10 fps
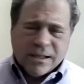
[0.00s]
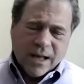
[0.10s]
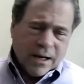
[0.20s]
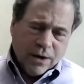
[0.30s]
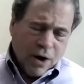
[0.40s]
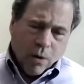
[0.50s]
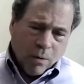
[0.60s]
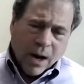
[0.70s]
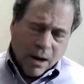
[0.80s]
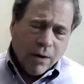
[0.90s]
said,
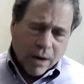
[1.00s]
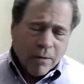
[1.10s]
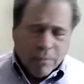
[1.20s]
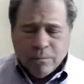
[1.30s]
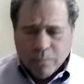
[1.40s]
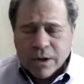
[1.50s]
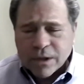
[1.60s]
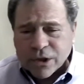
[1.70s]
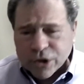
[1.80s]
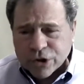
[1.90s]
no, Howard, I want
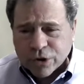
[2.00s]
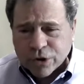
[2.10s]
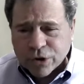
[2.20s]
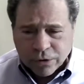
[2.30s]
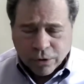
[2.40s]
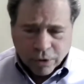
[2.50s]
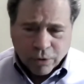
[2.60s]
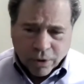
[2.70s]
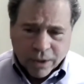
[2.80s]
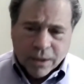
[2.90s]
this shirt to look
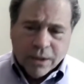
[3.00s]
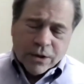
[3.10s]
good.